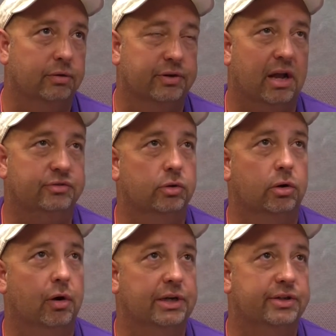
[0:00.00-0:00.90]
Those guys do a
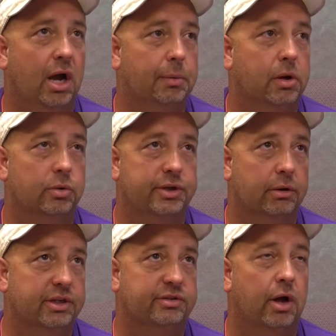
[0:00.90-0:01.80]
great job of Coach
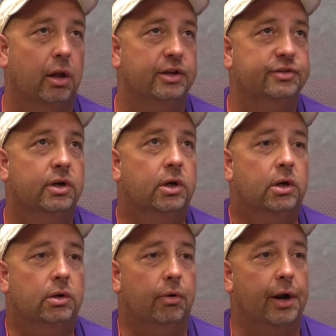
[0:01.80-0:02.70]
L.D. Stallings
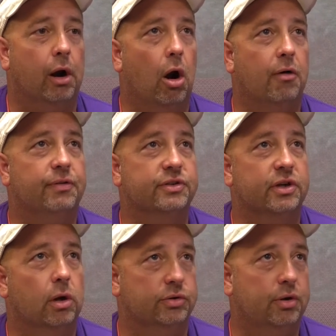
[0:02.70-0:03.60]
running our offense
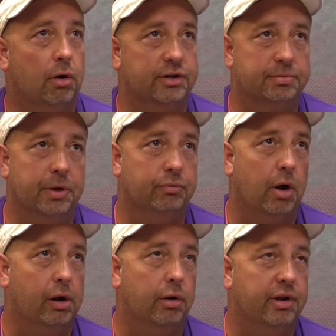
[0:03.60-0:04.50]
and Coach Tarian Smith
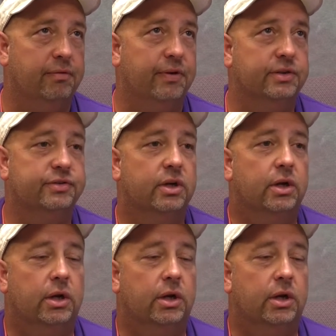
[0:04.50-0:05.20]
running our defense.